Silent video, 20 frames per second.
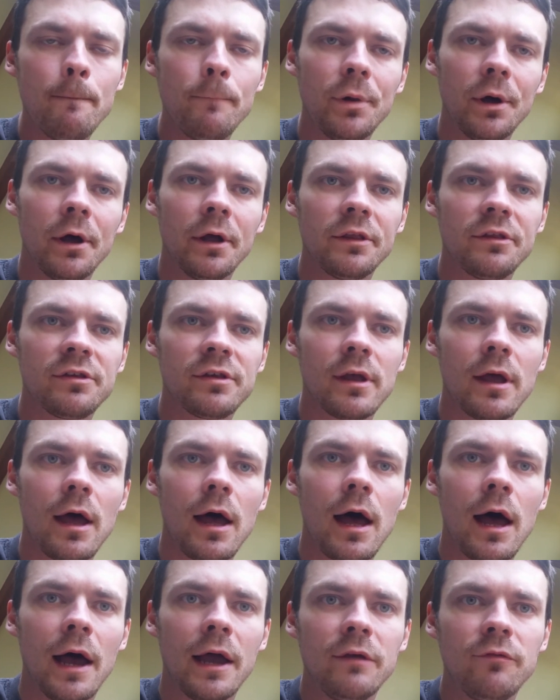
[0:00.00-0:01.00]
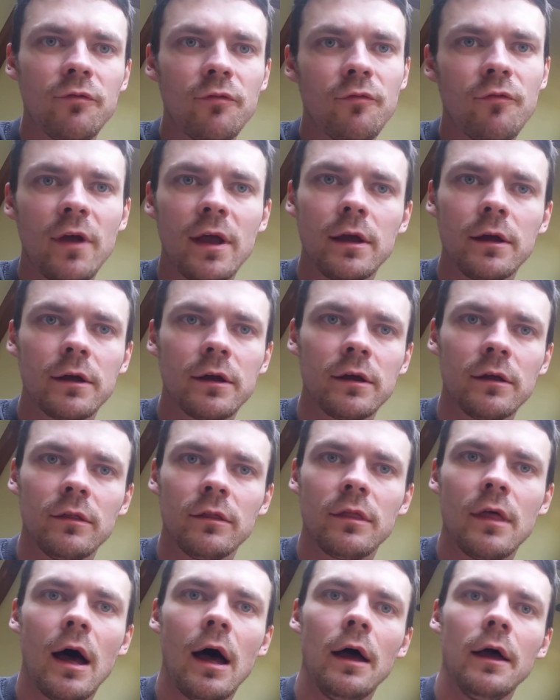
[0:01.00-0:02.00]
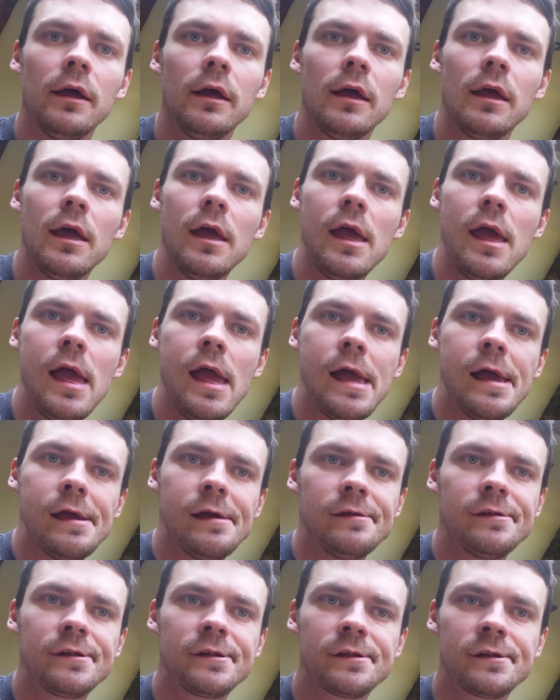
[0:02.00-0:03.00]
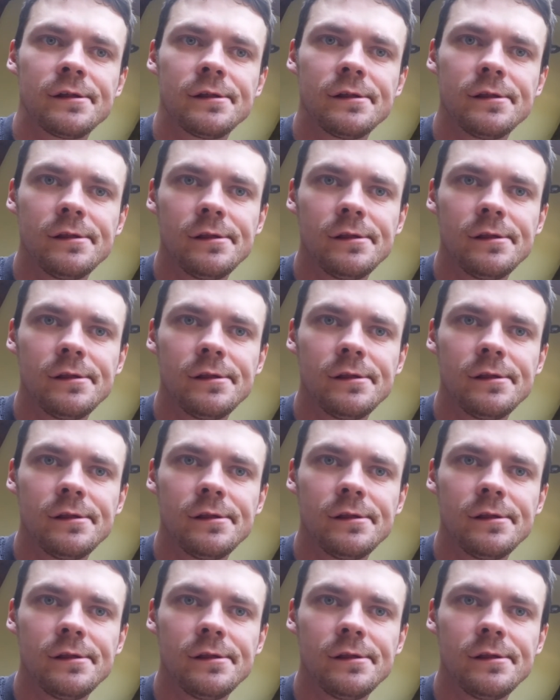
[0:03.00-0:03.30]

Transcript: but I think that is